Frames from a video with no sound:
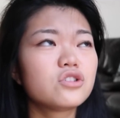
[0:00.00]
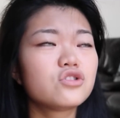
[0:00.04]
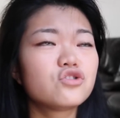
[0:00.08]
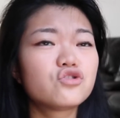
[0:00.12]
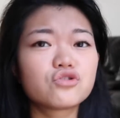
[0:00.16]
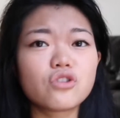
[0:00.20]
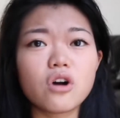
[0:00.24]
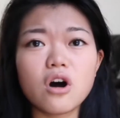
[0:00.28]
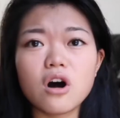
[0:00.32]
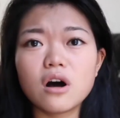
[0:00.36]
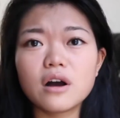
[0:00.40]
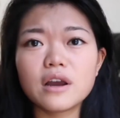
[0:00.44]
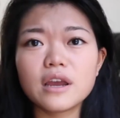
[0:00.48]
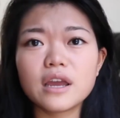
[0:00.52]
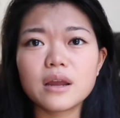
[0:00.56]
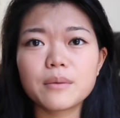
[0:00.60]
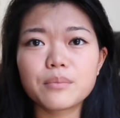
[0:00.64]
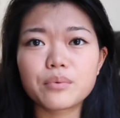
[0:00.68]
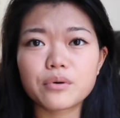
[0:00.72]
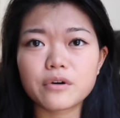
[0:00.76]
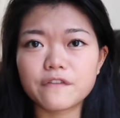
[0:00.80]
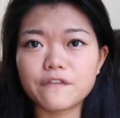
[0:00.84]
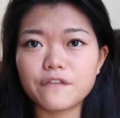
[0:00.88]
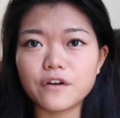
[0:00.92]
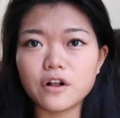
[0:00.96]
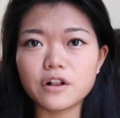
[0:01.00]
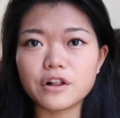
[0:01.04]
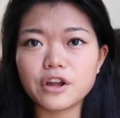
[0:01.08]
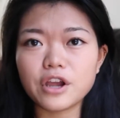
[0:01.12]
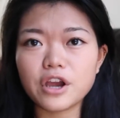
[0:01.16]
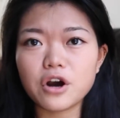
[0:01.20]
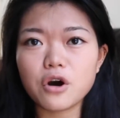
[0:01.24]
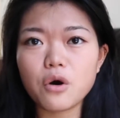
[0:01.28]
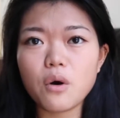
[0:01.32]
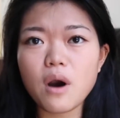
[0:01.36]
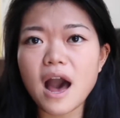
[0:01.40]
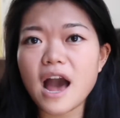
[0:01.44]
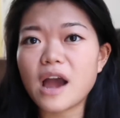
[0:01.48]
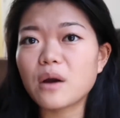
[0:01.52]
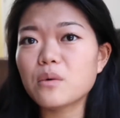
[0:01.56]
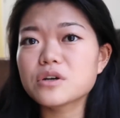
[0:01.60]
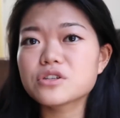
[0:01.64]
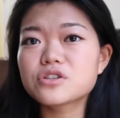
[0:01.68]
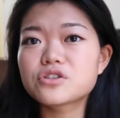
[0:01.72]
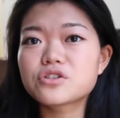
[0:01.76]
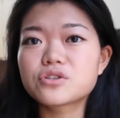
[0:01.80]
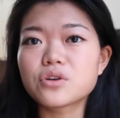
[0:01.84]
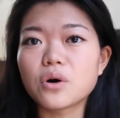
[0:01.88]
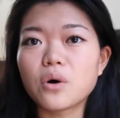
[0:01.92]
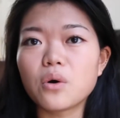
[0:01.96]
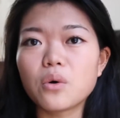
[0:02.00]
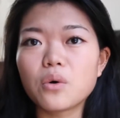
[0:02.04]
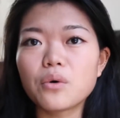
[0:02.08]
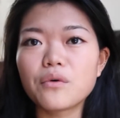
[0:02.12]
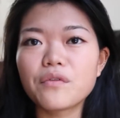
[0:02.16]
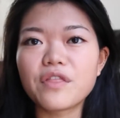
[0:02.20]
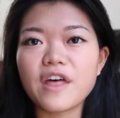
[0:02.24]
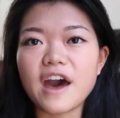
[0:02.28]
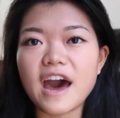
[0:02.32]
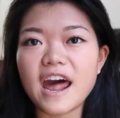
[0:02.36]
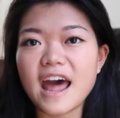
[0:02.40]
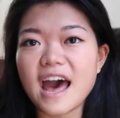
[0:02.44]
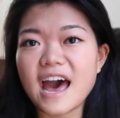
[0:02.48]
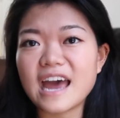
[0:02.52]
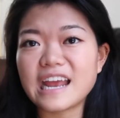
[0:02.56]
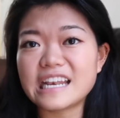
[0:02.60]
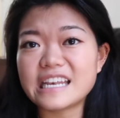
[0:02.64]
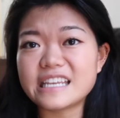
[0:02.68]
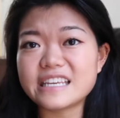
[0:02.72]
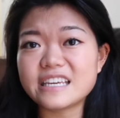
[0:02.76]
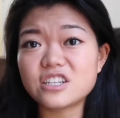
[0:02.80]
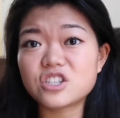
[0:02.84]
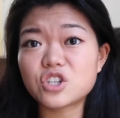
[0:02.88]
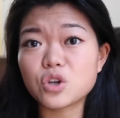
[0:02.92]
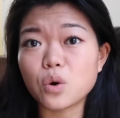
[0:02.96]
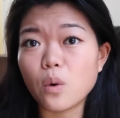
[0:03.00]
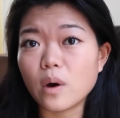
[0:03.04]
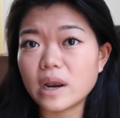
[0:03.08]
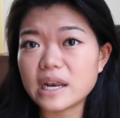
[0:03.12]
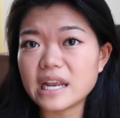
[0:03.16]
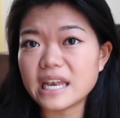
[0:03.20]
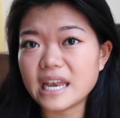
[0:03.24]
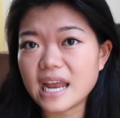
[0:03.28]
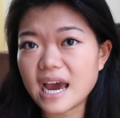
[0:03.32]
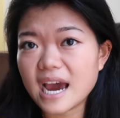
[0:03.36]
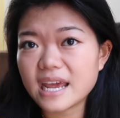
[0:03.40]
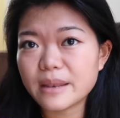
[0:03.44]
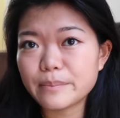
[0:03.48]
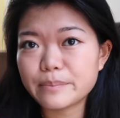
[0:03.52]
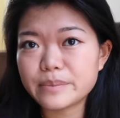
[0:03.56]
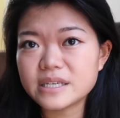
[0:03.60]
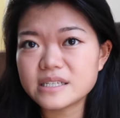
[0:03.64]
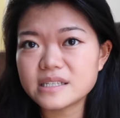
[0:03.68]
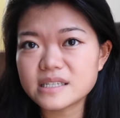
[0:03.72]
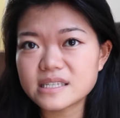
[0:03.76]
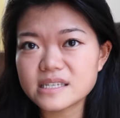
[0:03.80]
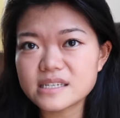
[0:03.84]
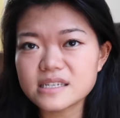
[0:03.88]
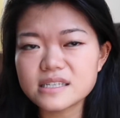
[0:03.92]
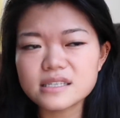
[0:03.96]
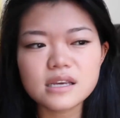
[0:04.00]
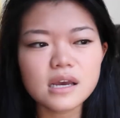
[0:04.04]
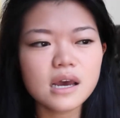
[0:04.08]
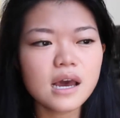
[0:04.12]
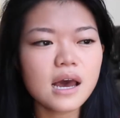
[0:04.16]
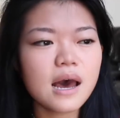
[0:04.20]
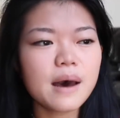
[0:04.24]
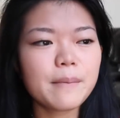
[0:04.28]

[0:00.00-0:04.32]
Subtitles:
drawing portfolio, I was told that I need 29 pieces,